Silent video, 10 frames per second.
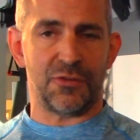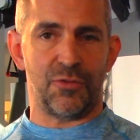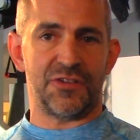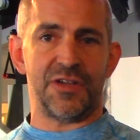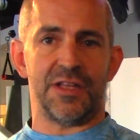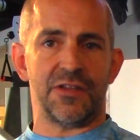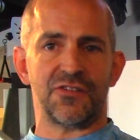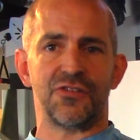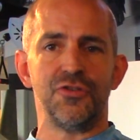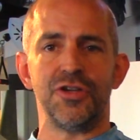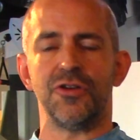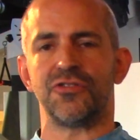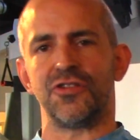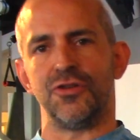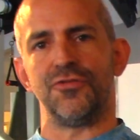So once again, that's
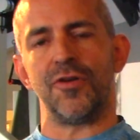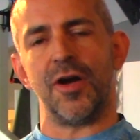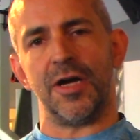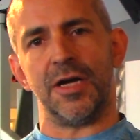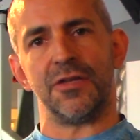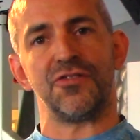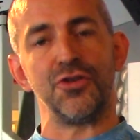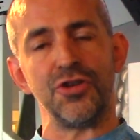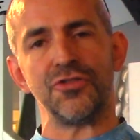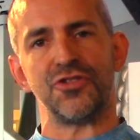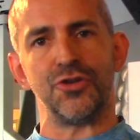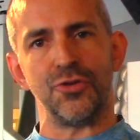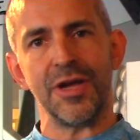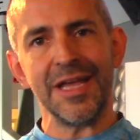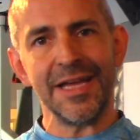
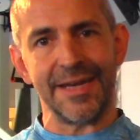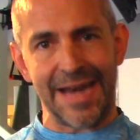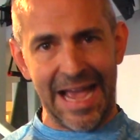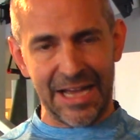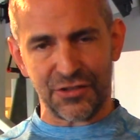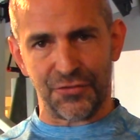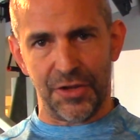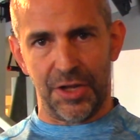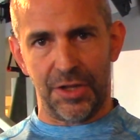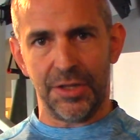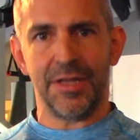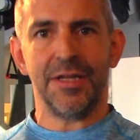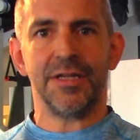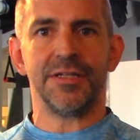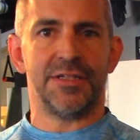
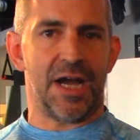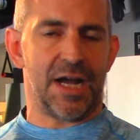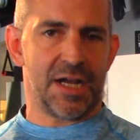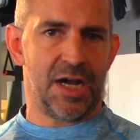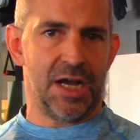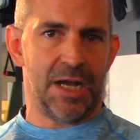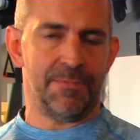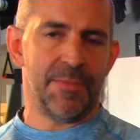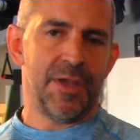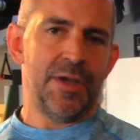studio2nashville.com.